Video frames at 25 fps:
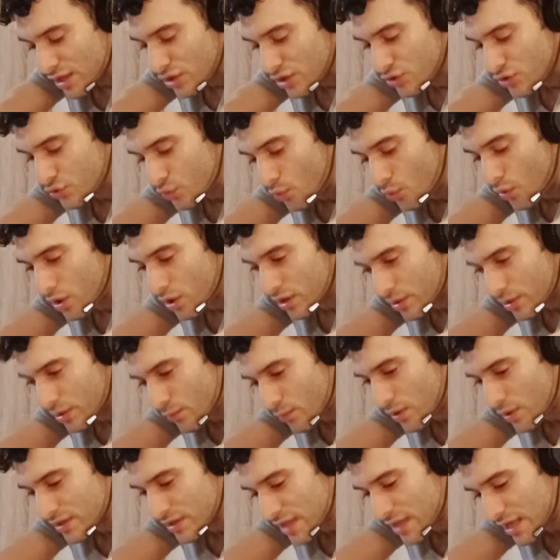You are the
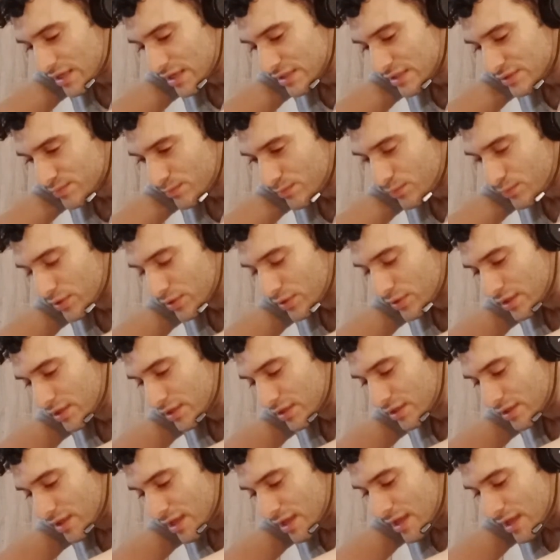one that is
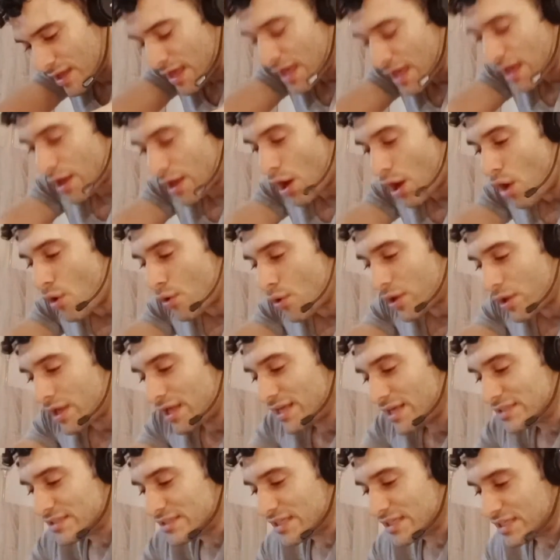putting. Oh,
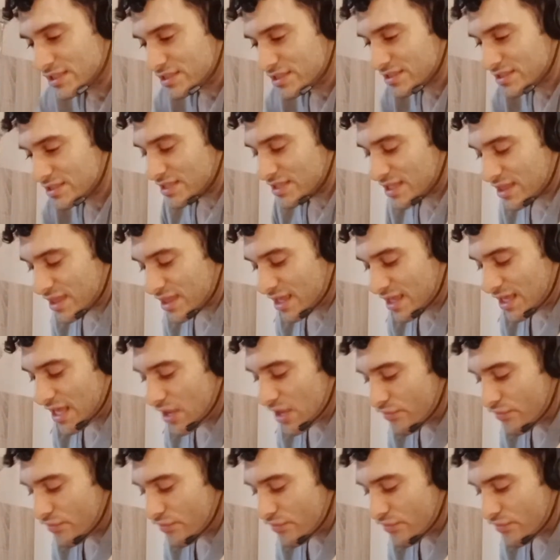here's an interesting thing.